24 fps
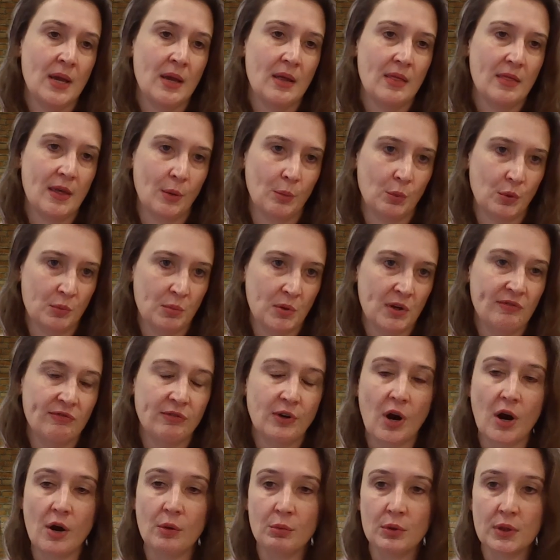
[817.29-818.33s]
that would be
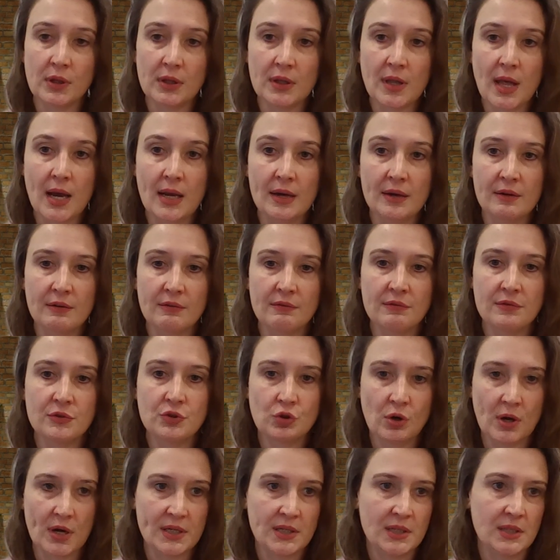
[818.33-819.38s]
fraught with a lot of
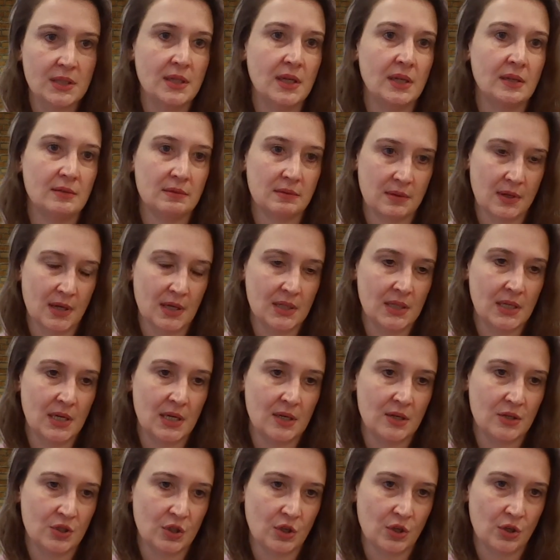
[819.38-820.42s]
trust and
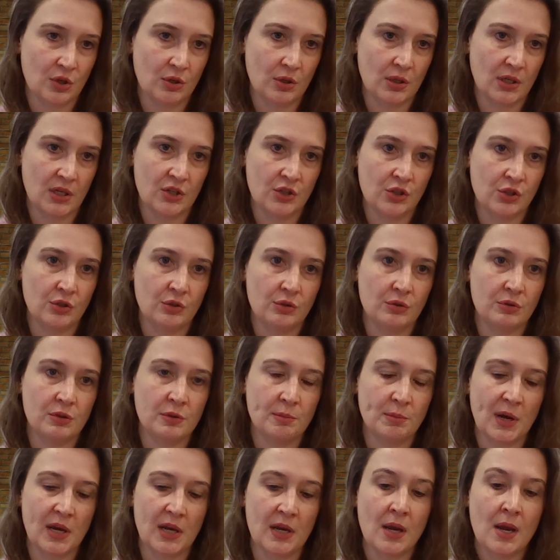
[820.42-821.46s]
data security issues.
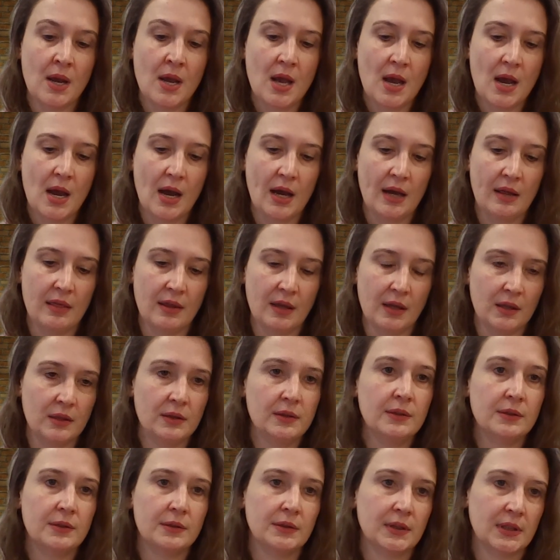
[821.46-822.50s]
But I think
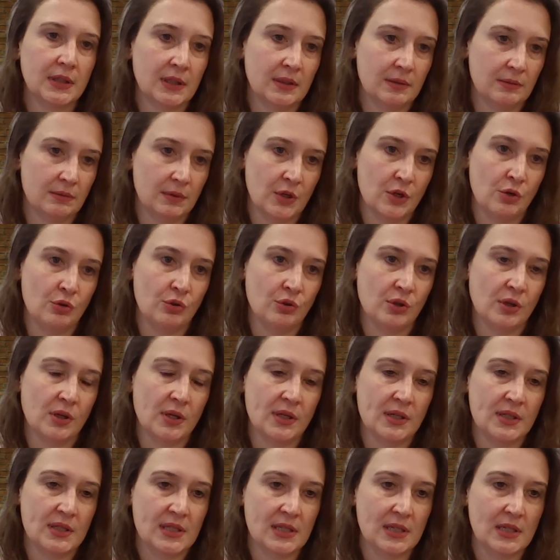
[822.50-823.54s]
clearly, you're
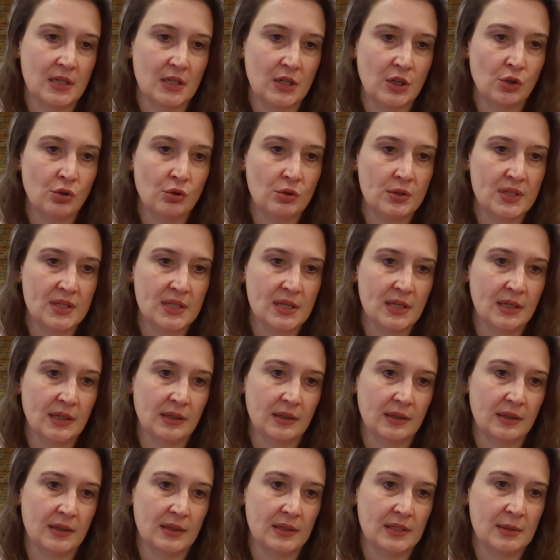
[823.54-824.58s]
going to see it
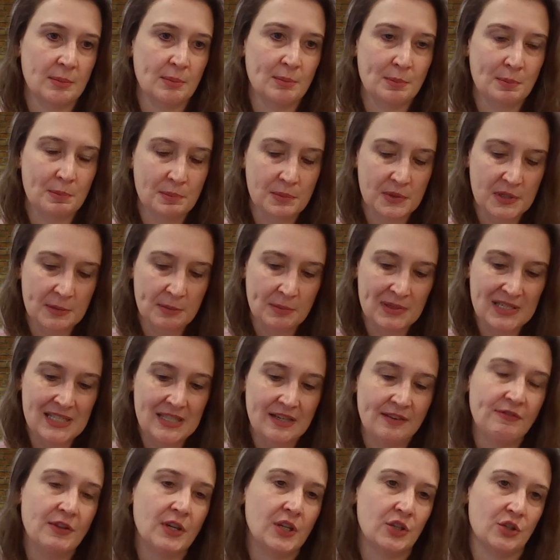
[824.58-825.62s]
increasingly
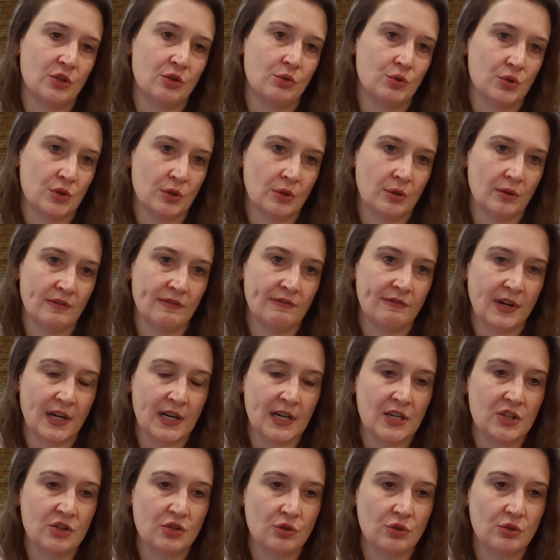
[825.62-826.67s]
specific to certain
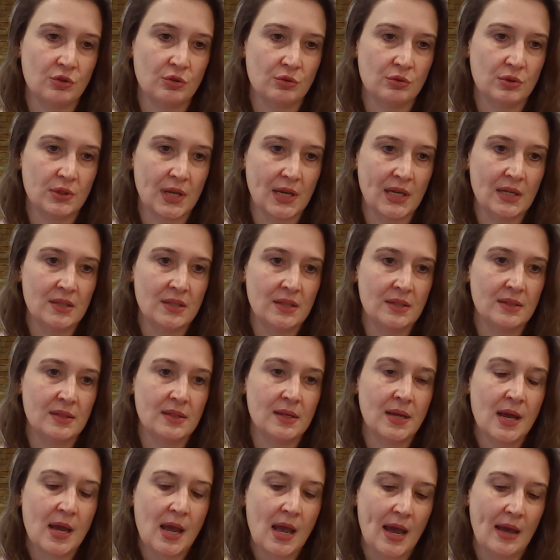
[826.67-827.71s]
financial use cases,
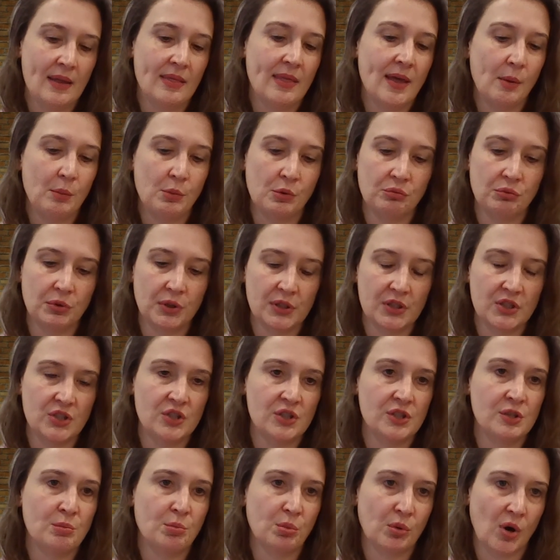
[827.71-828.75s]
and that will really
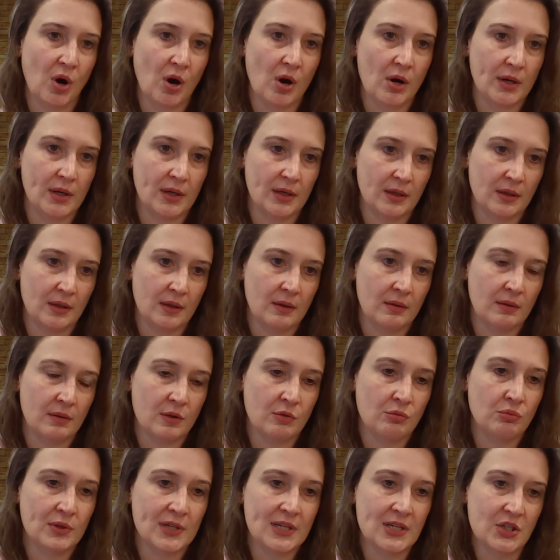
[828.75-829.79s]
just broaden the
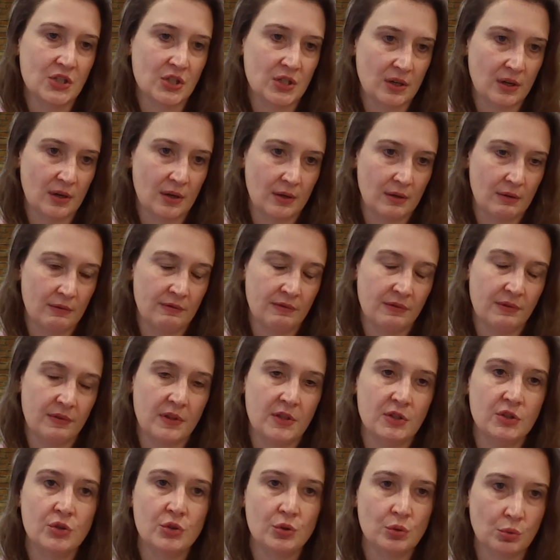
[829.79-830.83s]
reach of
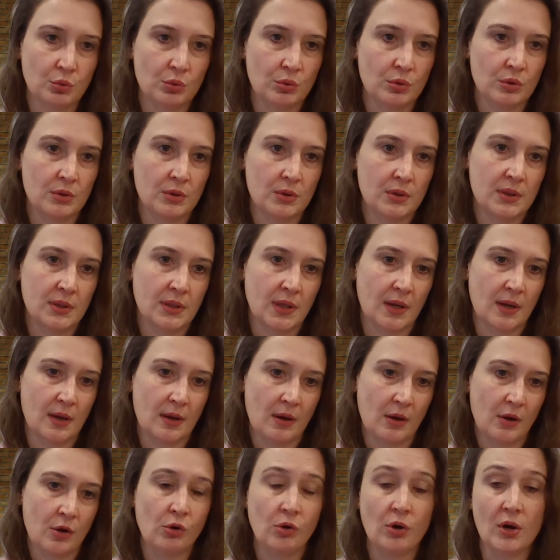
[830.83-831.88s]
these tools
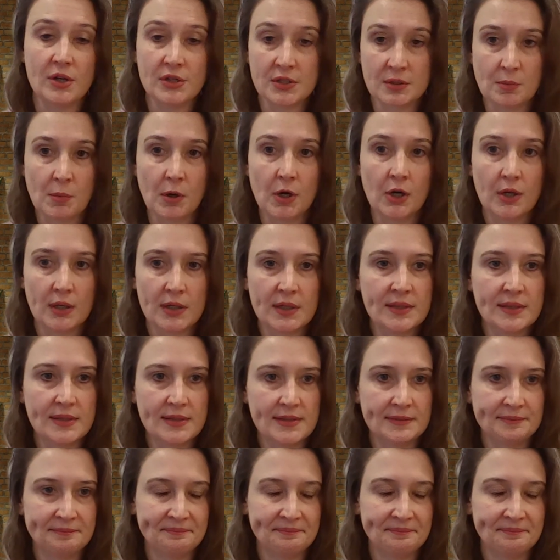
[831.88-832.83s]
across markets.